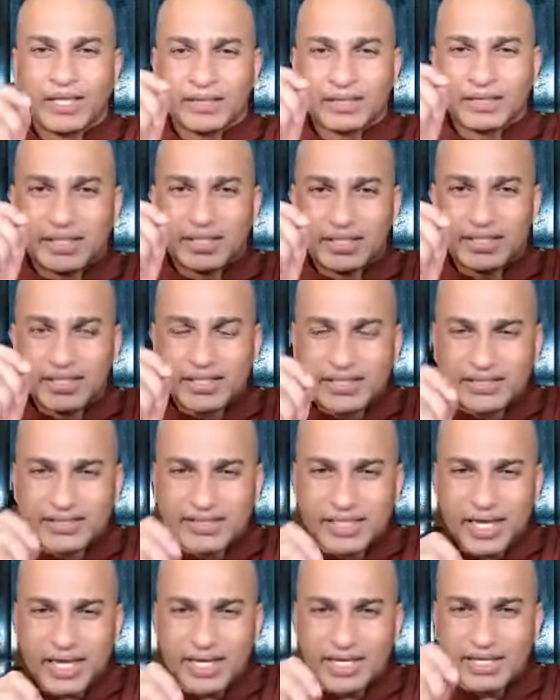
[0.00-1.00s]
The
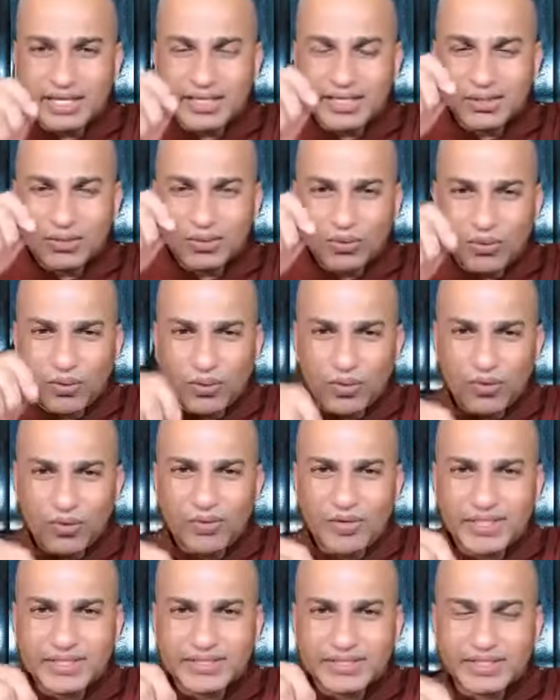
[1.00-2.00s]
desire
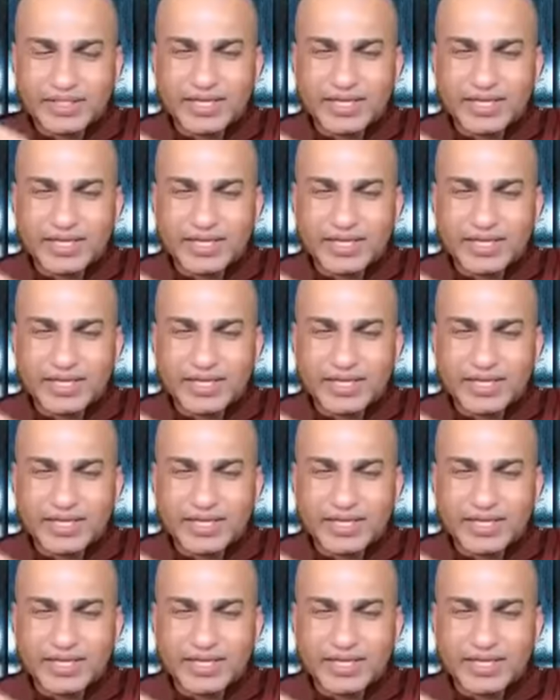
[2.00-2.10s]
always